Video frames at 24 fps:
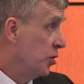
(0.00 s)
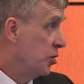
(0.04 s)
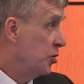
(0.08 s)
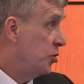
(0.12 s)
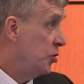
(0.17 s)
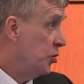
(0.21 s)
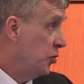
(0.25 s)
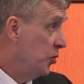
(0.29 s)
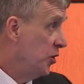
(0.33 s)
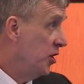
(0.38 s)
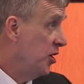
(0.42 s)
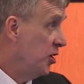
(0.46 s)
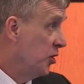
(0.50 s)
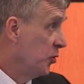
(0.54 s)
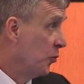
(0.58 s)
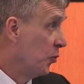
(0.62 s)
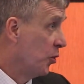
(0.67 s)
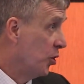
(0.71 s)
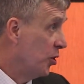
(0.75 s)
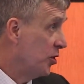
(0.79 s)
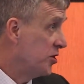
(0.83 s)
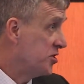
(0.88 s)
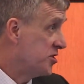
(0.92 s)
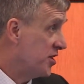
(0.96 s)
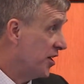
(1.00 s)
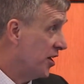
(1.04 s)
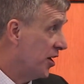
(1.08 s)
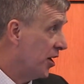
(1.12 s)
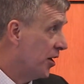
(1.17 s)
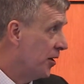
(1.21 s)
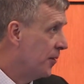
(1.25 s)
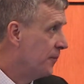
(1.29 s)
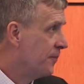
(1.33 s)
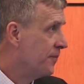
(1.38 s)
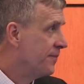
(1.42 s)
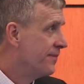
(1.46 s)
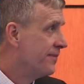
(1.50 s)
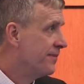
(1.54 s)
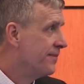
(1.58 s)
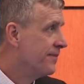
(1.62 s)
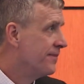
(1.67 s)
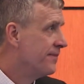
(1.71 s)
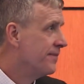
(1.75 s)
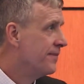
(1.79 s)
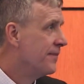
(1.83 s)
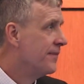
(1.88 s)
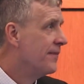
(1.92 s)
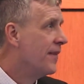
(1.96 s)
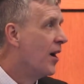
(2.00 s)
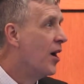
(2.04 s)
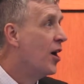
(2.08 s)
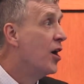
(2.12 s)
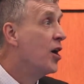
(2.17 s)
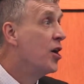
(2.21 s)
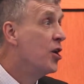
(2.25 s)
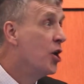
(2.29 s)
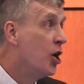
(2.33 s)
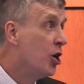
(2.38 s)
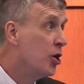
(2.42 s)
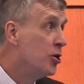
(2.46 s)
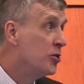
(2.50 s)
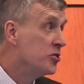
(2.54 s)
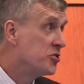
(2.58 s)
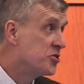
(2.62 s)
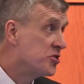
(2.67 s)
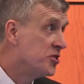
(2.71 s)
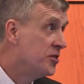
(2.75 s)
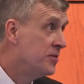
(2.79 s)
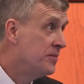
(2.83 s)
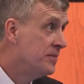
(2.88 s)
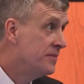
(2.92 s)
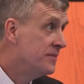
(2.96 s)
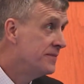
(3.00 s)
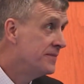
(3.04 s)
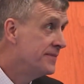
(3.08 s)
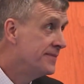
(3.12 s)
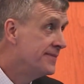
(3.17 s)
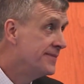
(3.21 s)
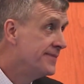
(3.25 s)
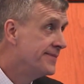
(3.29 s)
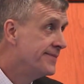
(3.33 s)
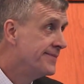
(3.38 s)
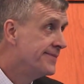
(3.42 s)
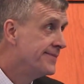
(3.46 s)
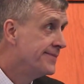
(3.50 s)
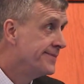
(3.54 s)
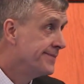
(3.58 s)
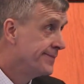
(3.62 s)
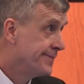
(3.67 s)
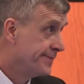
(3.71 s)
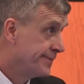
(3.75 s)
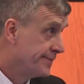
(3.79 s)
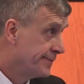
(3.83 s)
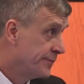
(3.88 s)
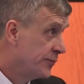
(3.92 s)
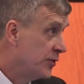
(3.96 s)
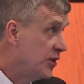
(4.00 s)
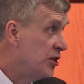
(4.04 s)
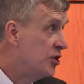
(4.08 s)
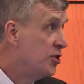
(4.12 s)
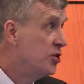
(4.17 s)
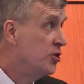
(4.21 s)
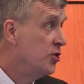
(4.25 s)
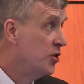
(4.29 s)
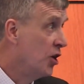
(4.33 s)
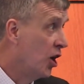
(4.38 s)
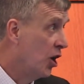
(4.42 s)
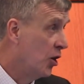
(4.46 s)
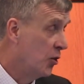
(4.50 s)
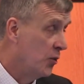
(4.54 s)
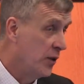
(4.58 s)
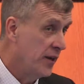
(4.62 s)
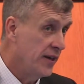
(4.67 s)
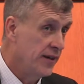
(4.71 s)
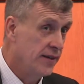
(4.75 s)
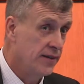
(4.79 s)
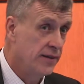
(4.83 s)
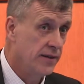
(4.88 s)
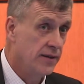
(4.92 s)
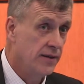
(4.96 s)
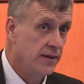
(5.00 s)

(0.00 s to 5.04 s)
Do you hear words that are unwholesome? We do, don't we?